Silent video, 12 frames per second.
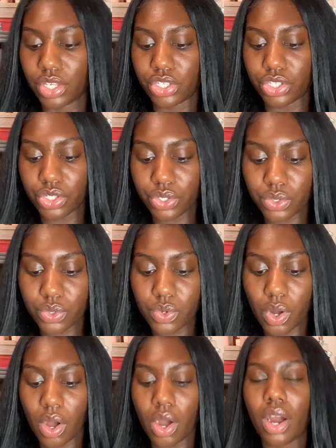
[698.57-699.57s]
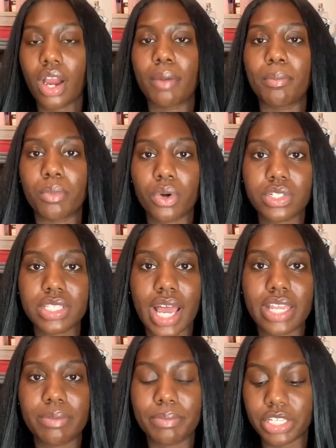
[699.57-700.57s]
you are
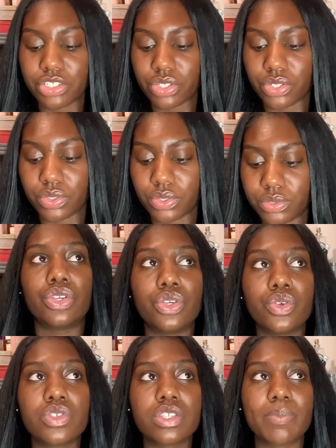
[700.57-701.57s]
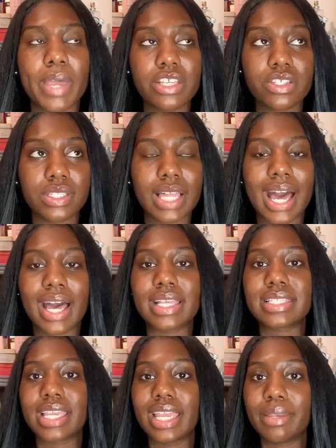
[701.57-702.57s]
multidimensional. You
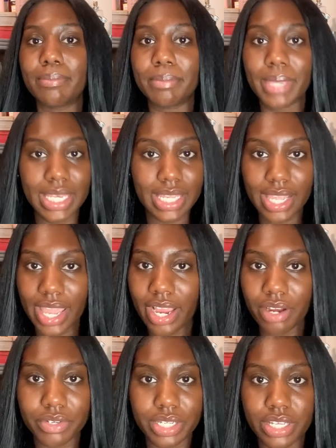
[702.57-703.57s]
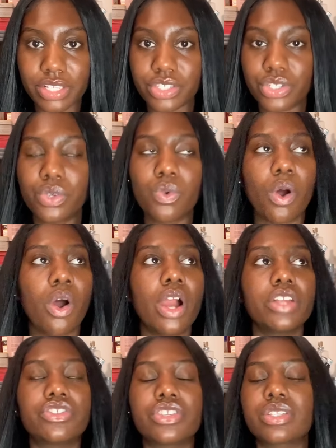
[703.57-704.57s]
specialize in many areas. You
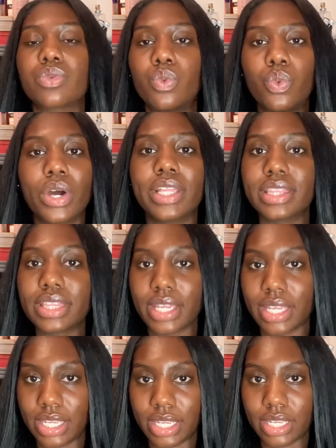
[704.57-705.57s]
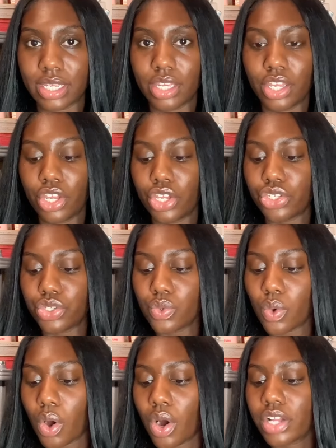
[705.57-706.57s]
aren't just one thing.
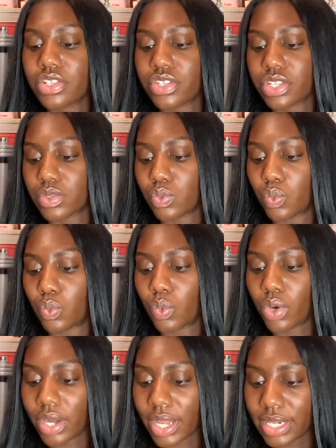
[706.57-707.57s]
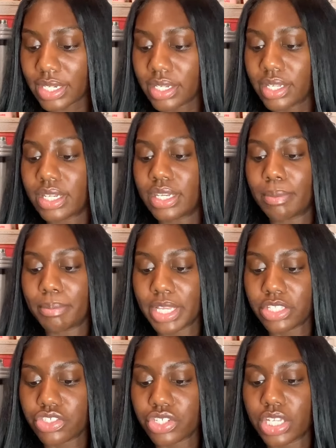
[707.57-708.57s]
You aren't just one
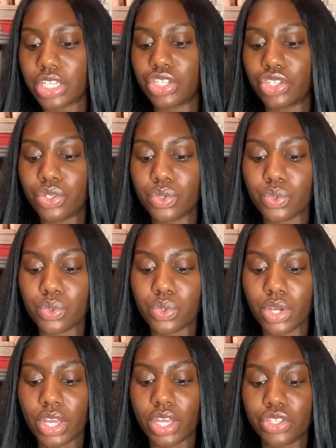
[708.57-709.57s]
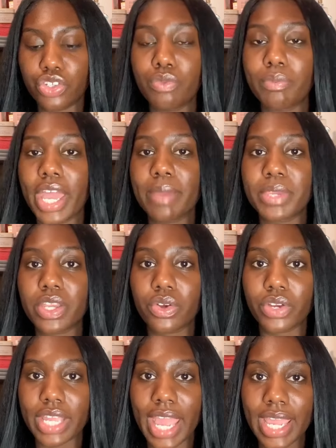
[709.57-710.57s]
dimension. You may be
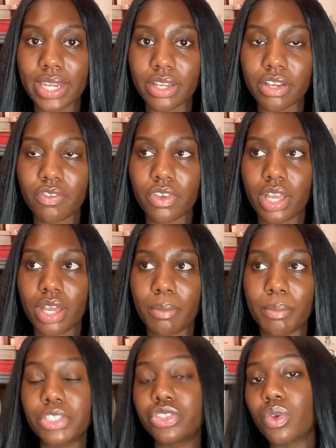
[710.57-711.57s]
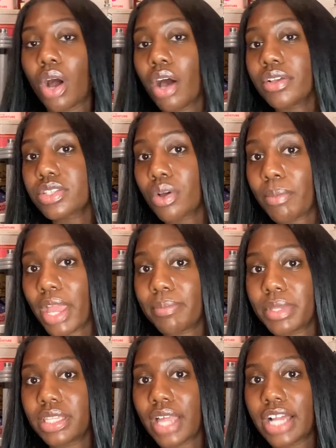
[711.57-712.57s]
creative, but you also may
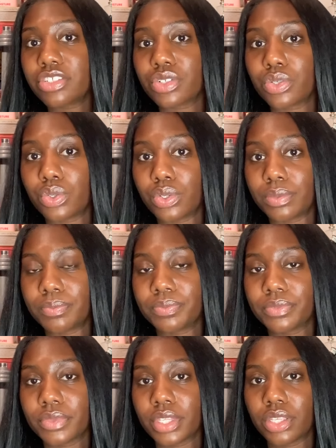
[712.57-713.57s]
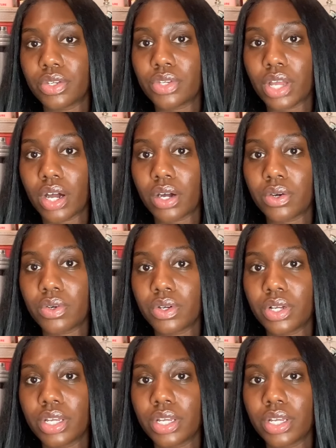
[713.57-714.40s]
be logical. You know,